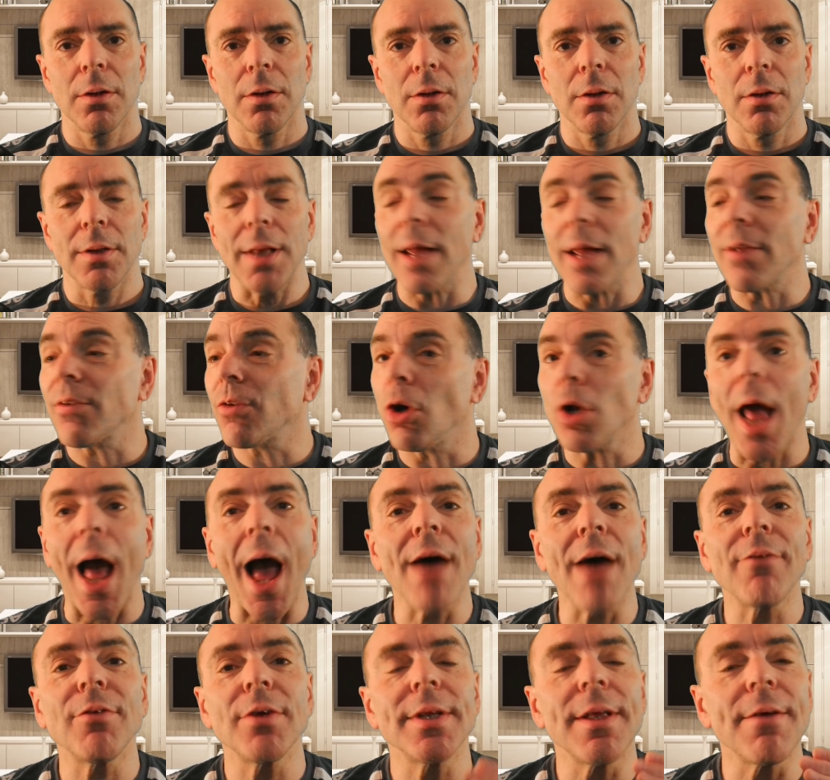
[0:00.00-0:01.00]
That's going to
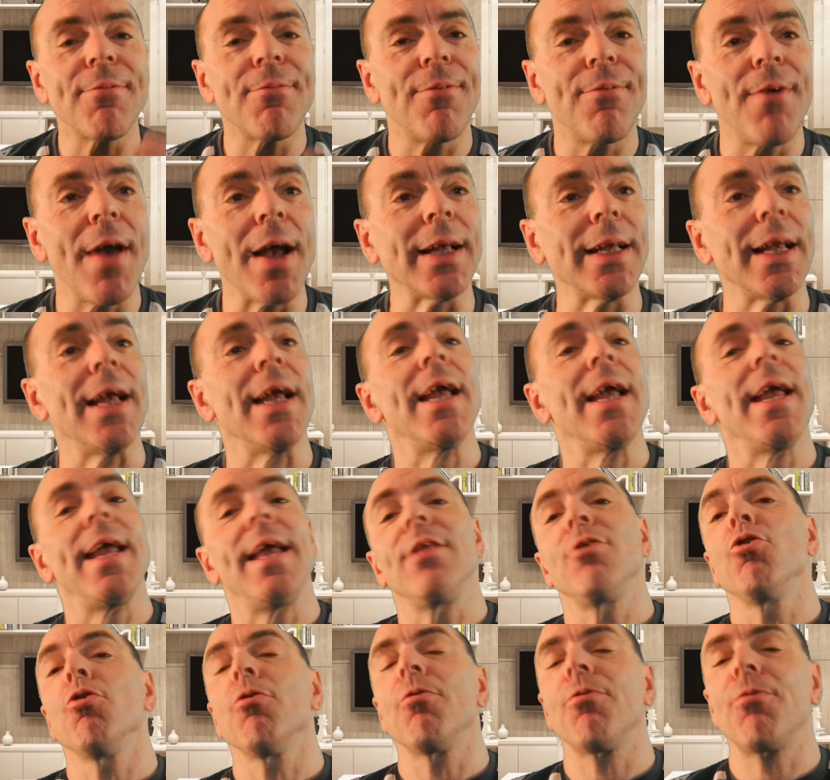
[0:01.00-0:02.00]
have an effect in
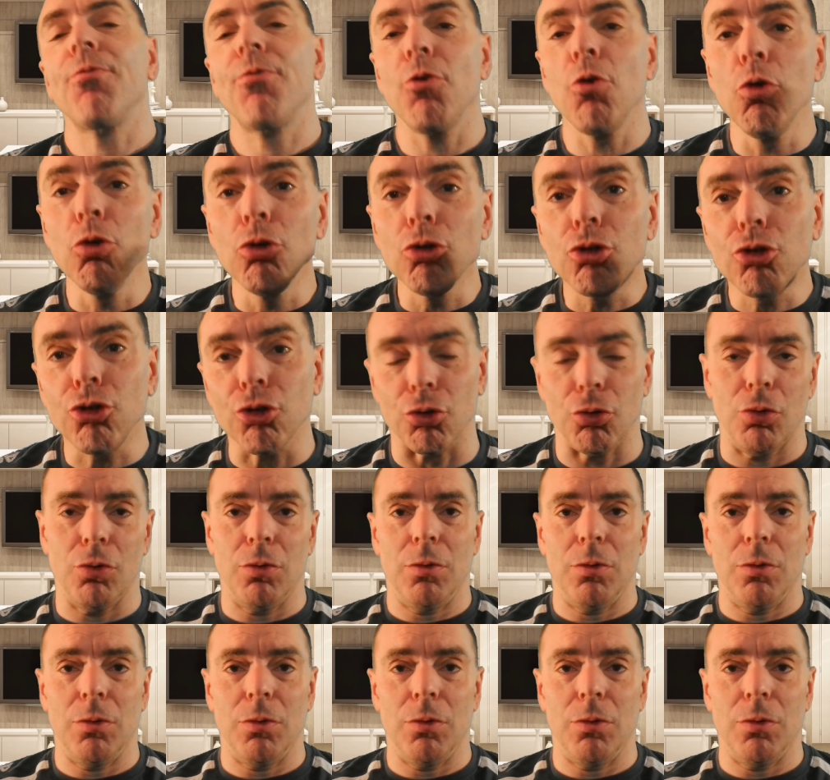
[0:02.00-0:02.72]
your future.